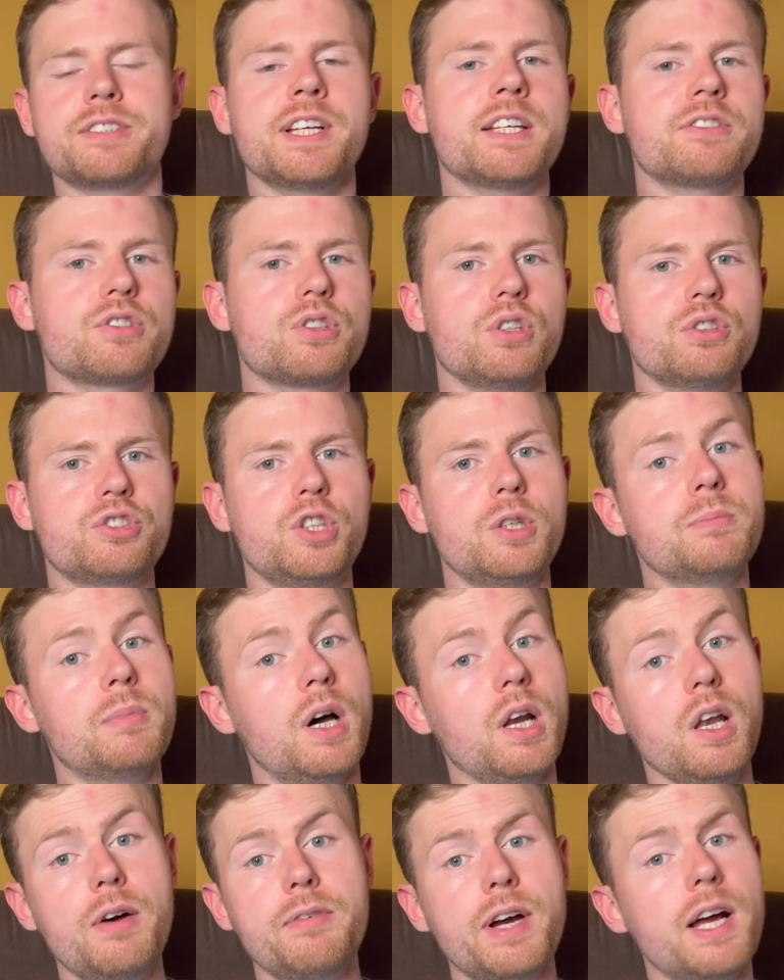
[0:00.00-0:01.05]
Nest
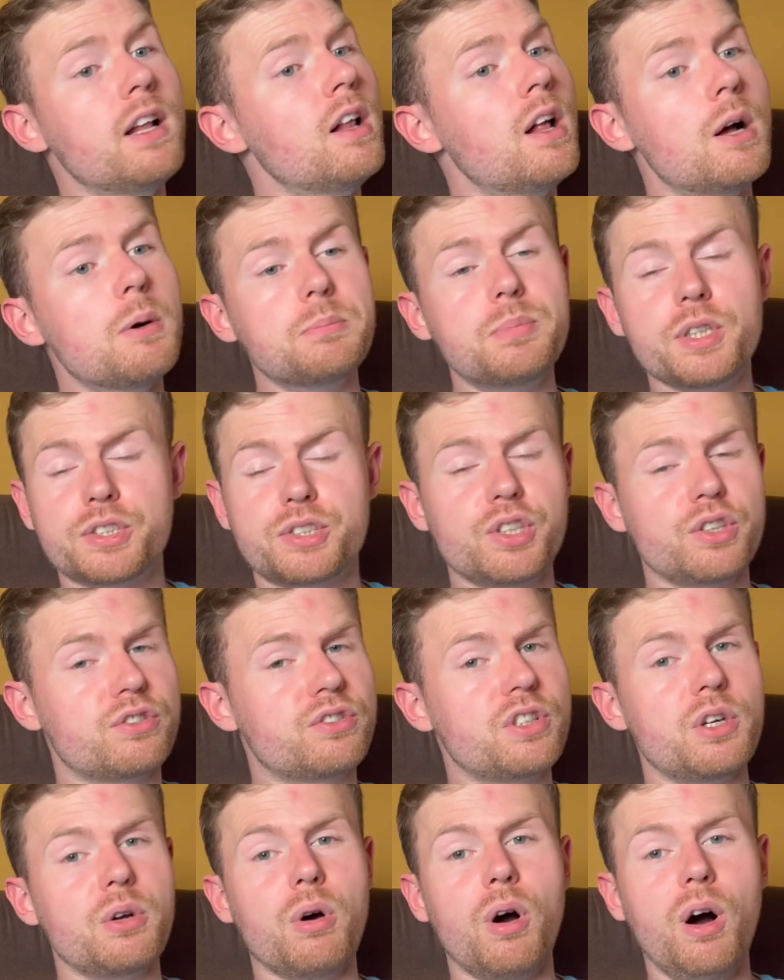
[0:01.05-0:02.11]
costume. I love it, but it's
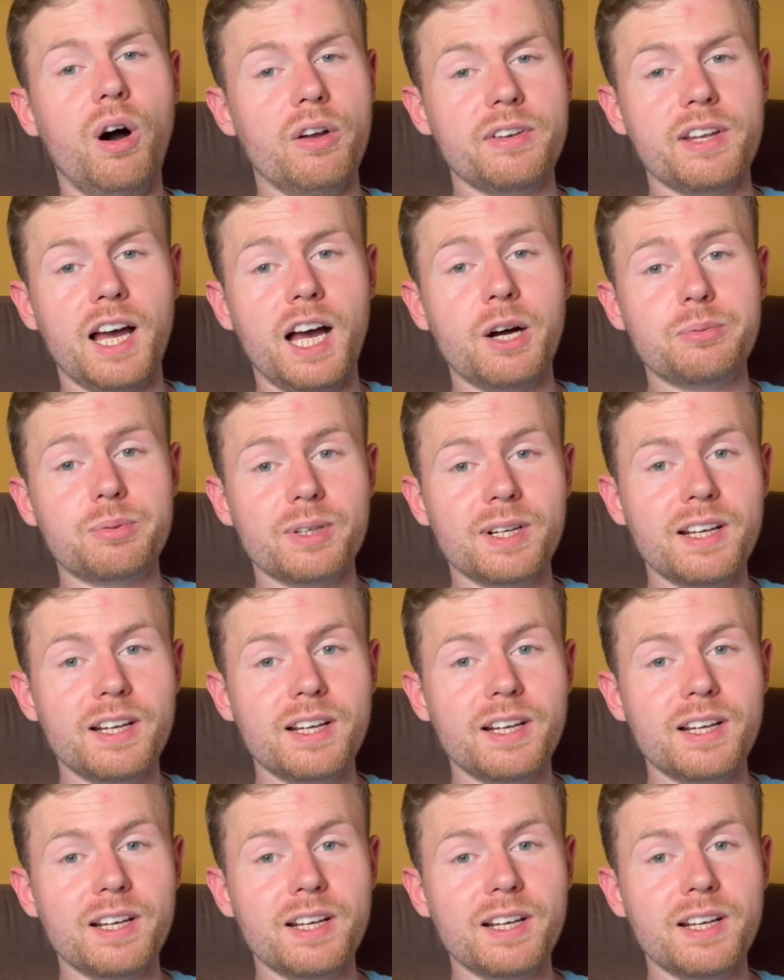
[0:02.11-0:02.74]
just too hot now.